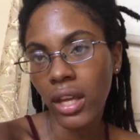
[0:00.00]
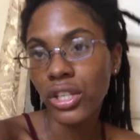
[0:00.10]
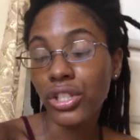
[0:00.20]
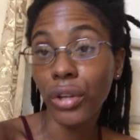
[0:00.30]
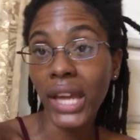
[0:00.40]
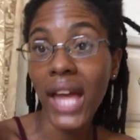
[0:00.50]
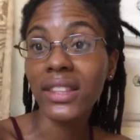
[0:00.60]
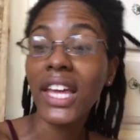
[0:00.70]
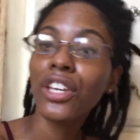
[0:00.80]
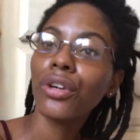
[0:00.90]
So yeah,
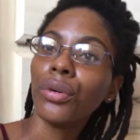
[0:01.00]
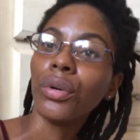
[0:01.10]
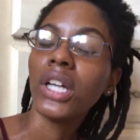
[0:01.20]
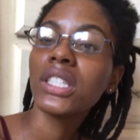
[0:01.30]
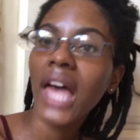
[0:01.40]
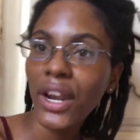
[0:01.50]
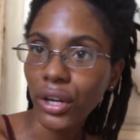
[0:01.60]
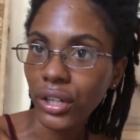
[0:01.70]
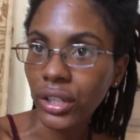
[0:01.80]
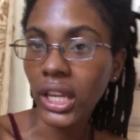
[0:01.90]
thank you.
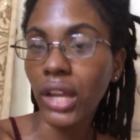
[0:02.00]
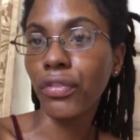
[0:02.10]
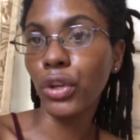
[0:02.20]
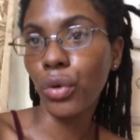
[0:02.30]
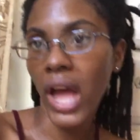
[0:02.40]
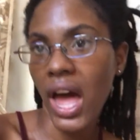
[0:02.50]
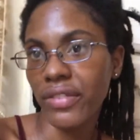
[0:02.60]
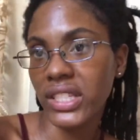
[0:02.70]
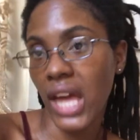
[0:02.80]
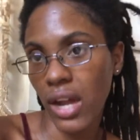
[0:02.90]
Saturn. If you have
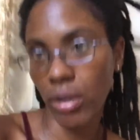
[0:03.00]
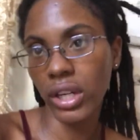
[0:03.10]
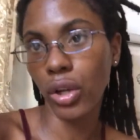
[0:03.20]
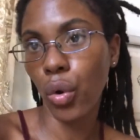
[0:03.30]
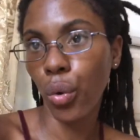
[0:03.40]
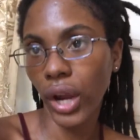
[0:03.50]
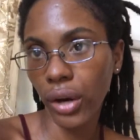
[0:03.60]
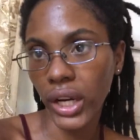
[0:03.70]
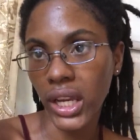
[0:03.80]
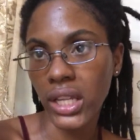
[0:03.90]
Saturn in
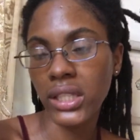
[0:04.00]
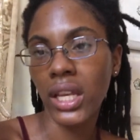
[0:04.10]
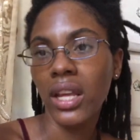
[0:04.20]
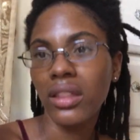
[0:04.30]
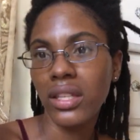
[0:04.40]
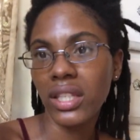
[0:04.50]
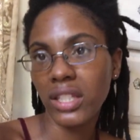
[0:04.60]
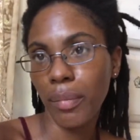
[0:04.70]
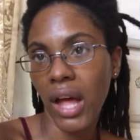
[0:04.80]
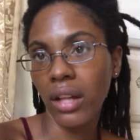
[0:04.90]
Aquarius, this is
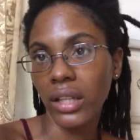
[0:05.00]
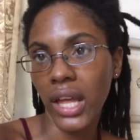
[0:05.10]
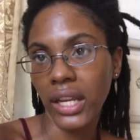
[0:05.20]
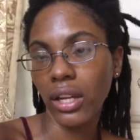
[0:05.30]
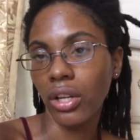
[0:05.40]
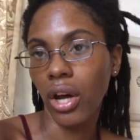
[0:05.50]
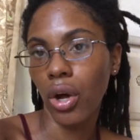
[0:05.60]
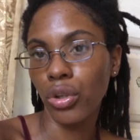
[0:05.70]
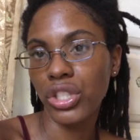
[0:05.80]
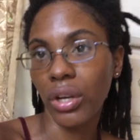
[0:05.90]
about letting
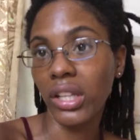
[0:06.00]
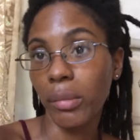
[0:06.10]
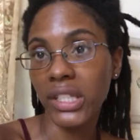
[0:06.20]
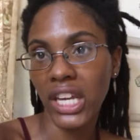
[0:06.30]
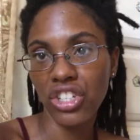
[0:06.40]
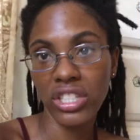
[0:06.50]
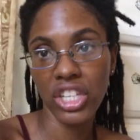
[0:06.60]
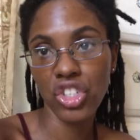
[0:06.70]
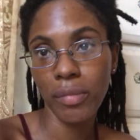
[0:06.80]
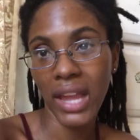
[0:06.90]
go certain limitations
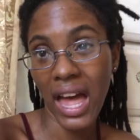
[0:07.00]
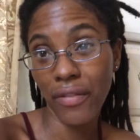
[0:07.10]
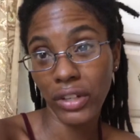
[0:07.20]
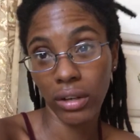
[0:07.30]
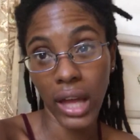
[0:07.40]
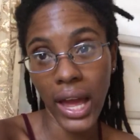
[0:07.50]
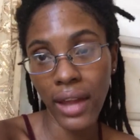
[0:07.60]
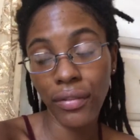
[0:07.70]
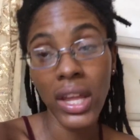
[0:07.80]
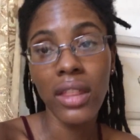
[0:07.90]
that you may have in your
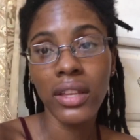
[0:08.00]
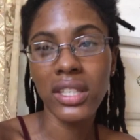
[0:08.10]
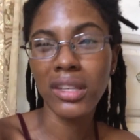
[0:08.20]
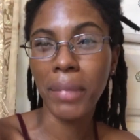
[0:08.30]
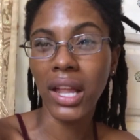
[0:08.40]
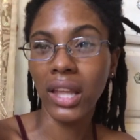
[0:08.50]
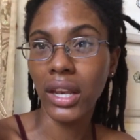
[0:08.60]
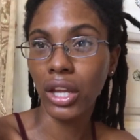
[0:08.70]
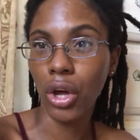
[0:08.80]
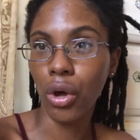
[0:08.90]
life. This is about
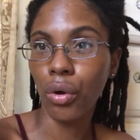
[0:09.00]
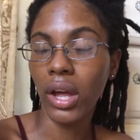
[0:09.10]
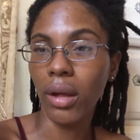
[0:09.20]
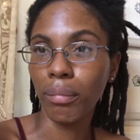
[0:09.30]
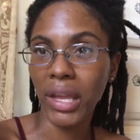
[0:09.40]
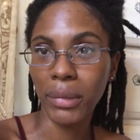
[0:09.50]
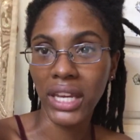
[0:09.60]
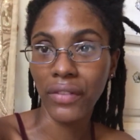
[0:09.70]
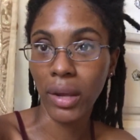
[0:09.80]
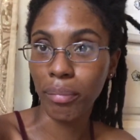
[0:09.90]
letting go of maybe
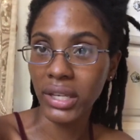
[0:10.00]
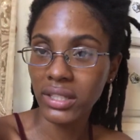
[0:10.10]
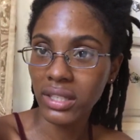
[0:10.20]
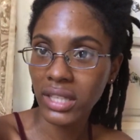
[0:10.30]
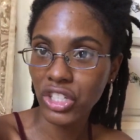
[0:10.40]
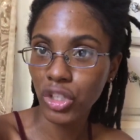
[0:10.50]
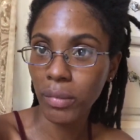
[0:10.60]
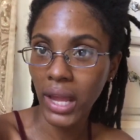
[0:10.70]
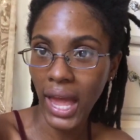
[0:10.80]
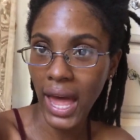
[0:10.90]
even a business that you
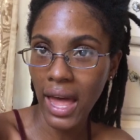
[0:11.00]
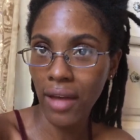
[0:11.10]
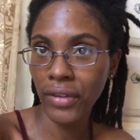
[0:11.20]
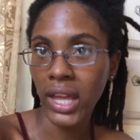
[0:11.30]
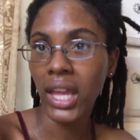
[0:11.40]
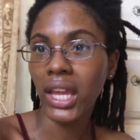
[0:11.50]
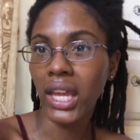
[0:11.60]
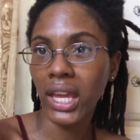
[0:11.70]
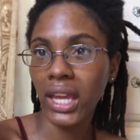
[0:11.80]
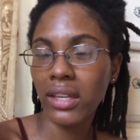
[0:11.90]
may have,
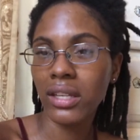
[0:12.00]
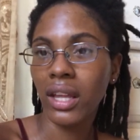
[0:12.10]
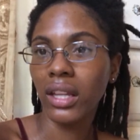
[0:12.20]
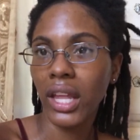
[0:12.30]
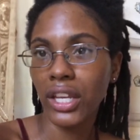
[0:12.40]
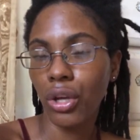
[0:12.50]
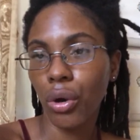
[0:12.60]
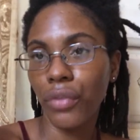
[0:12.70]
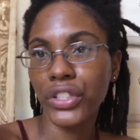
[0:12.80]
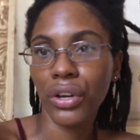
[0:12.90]
and letting
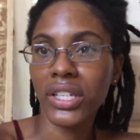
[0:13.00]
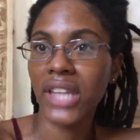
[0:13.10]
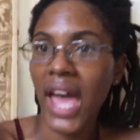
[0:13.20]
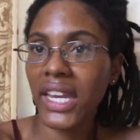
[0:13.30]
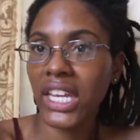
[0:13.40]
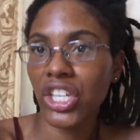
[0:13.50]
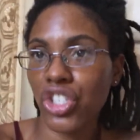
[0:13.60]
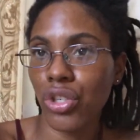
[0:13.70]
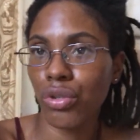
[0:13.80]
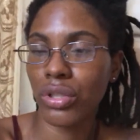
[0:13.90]
go of certain daddy
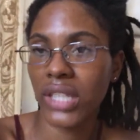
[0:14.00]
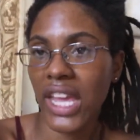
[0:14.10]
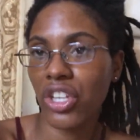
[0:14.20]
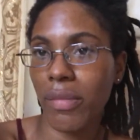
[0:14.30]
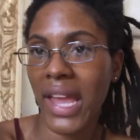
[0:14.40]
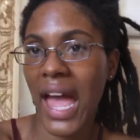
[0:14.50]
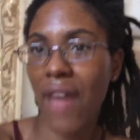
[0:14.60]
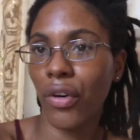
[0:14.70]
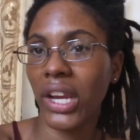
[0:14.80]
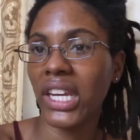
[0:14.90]
issues that you may
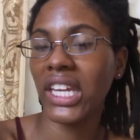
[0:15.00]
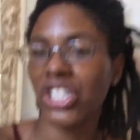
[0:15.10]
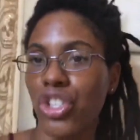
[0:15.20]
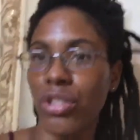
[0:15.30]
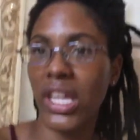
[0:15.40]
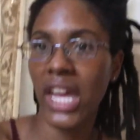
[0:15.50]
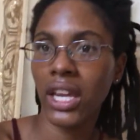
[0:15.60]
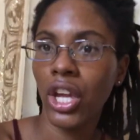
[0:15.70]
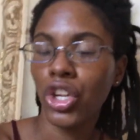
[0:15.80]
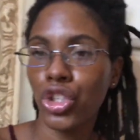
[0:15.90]
have, or any issues that
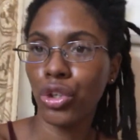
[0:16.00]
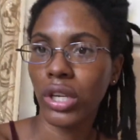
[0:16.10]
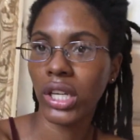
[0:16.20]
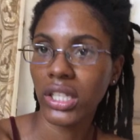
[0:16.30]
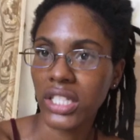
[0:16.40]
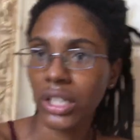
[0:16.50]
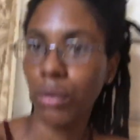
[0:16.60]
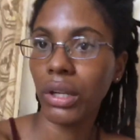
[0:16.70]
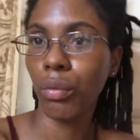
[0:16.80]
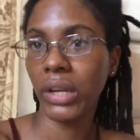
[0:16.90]
you could deal
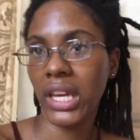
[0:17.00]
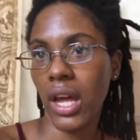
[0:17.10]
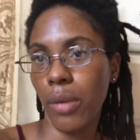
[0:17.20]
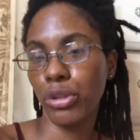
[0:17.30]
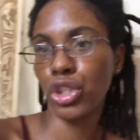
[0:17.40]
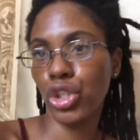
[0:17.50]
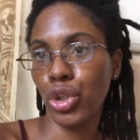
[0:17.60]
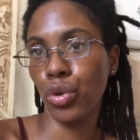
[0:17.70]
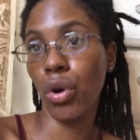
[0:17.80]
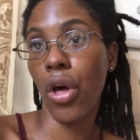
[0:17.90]
with when it comes
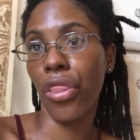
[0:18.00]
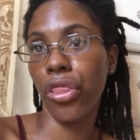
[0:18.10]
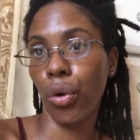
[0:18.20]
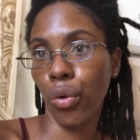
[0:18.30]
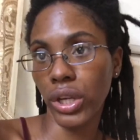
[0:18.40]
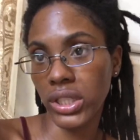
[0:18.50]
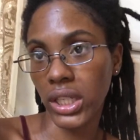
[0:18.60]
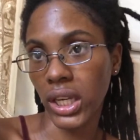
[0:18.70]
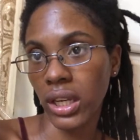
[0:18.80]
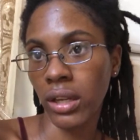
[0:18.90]
to
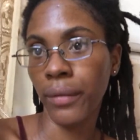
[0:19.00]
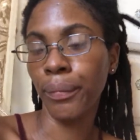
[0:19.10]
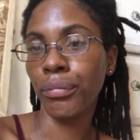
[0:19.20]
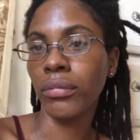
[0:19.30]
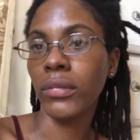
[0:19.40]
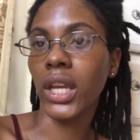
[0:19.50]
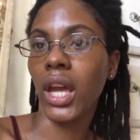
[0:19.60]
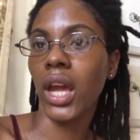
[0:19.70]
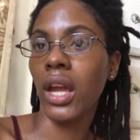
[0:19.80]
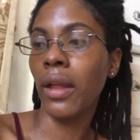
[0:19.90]
authority.
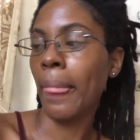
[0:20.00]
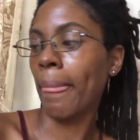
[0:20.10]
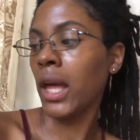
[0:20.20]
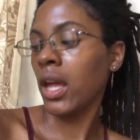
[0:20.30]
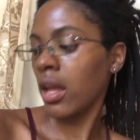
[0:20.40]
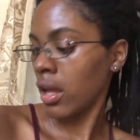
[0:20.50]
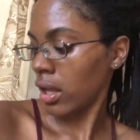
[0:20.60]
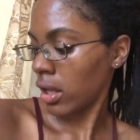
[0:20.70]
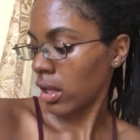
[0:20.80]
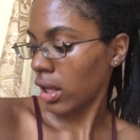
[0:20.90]
Okay.
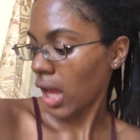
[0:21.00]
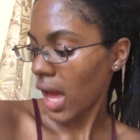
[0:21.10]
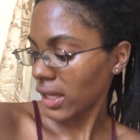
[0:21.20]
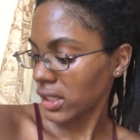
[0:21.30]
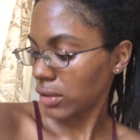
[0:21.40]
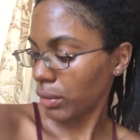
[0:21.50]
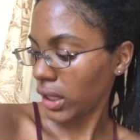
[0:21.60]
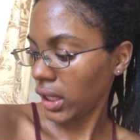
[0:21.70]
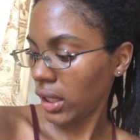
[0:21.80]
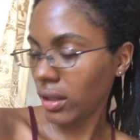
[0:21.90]
Hi,
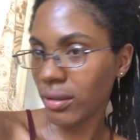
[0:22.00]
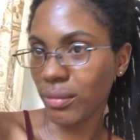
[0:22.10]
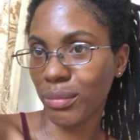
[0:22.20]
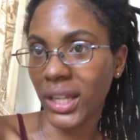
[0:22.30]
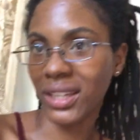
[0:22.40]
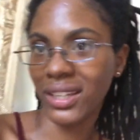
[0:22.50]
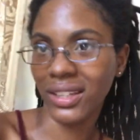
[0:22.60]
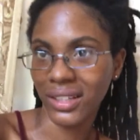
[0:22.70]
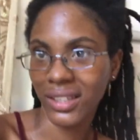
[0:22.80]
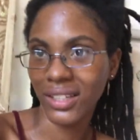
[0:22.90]
sweetie. My
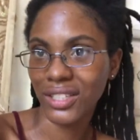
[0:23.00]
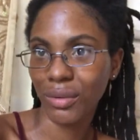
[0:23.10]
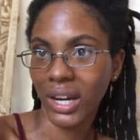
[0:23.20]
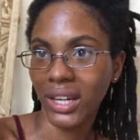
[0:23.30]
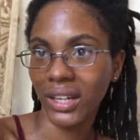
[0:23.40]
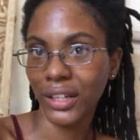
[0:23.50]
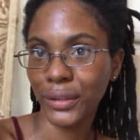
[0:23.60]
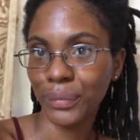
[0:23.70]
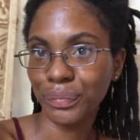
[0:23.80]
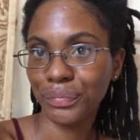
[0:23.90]
kitten is right here.